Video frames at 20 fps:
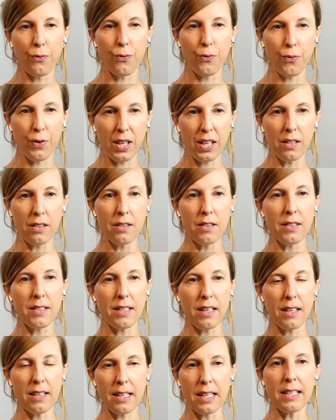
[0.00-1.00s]
feels,
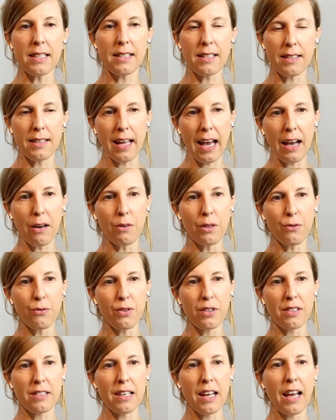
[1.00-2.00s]
at least now it
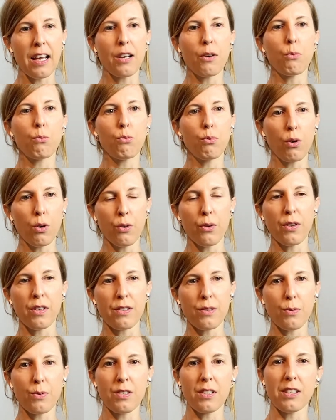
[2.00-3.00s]
feels like, whoa,
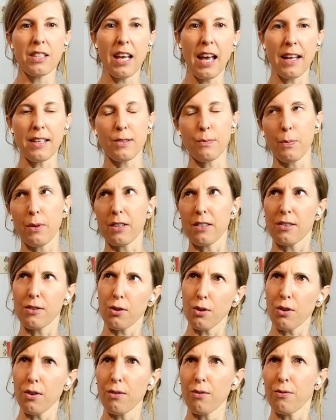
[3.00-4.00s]
this was intense, but
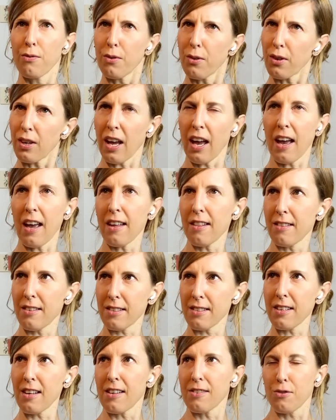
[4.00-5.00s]
sort of, okay,
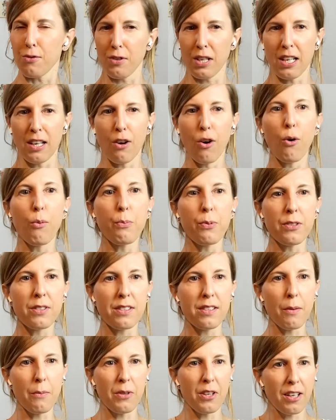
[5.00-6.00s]
this has really opened
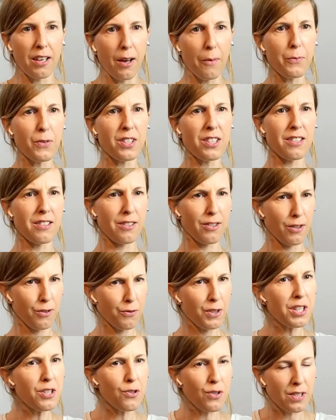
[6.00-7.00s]
something up. This is sort of
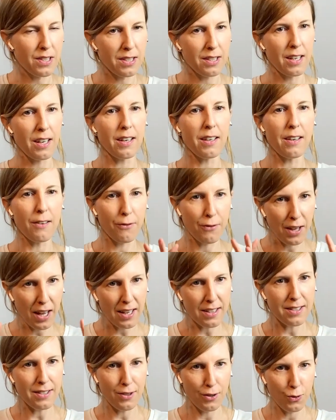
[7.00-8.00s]
interesting. If
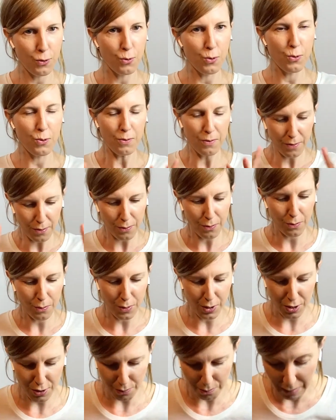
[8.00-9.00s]
that's you,
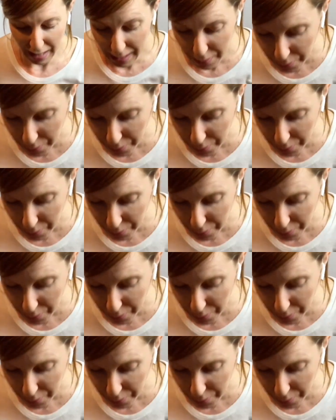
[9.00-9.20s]
which may